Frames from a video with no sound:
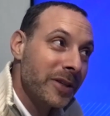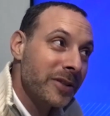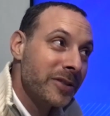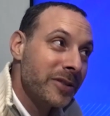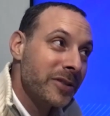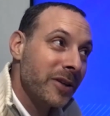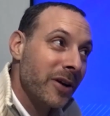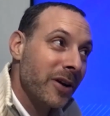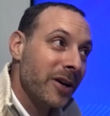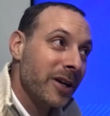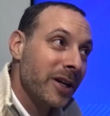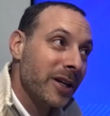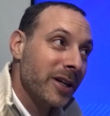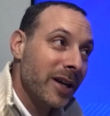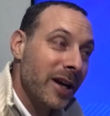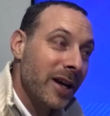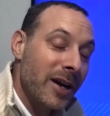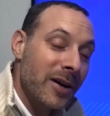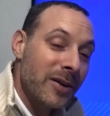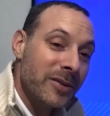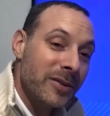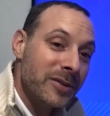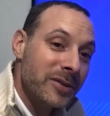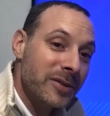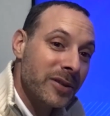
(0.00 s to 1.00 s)
starting
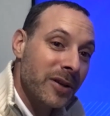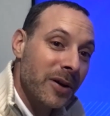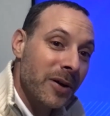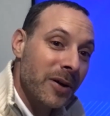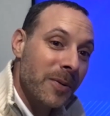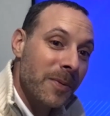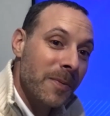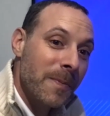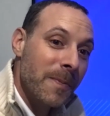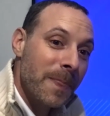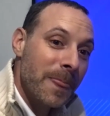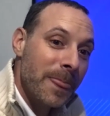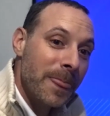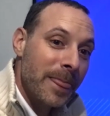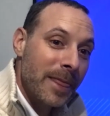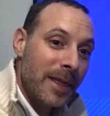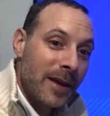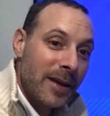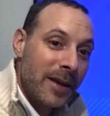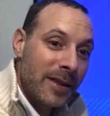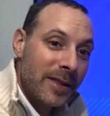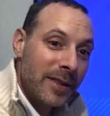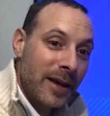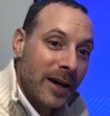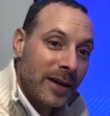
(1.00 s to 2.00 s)
now. So
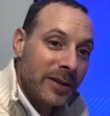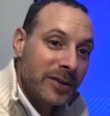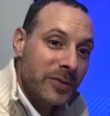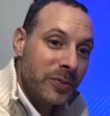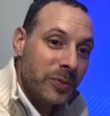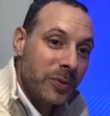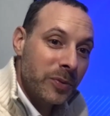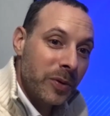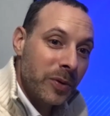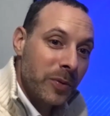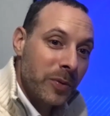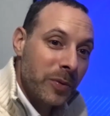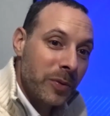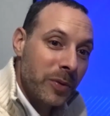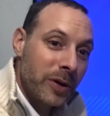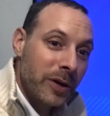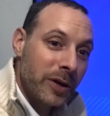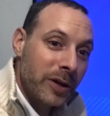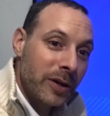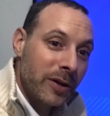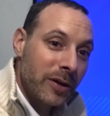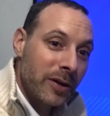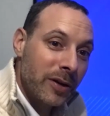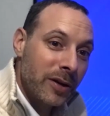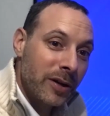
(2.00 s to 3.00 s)
that's what we're
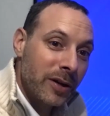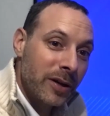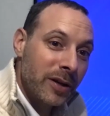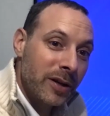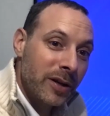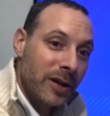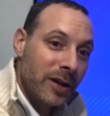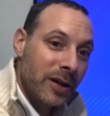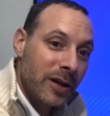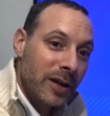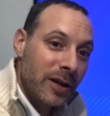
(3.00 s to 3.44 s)
working on.